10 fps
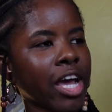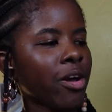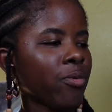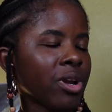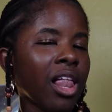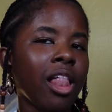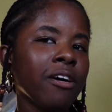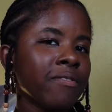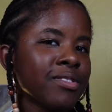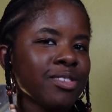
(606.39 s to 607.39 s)
I would
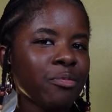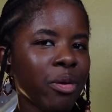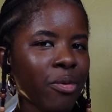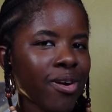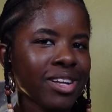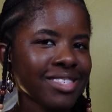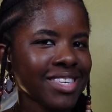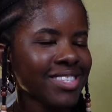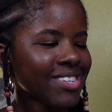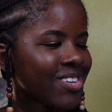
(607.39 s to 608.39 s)
love to be more
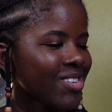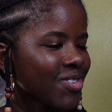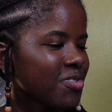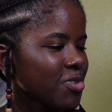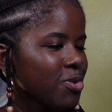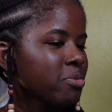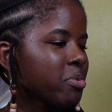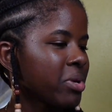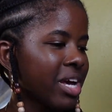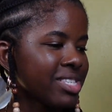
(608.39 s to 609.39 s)
consistent on
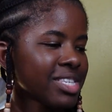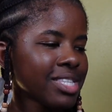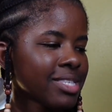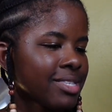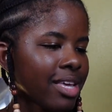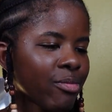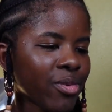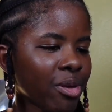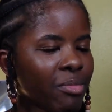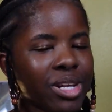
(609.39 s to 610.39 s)
YouTube, but as you can see, I'm
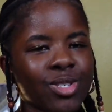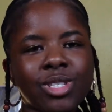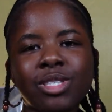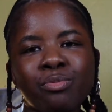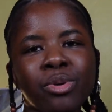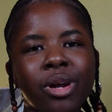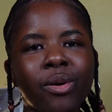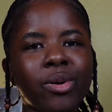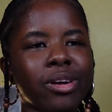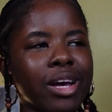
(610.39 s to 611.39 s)
only managing to put
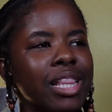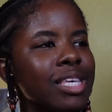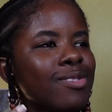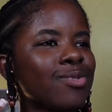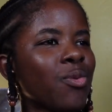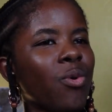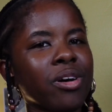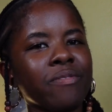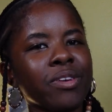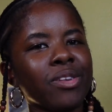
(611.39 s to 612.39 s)
out at least
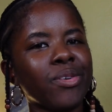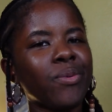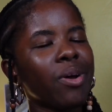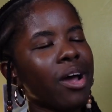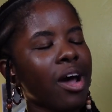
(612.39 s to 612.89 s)
one video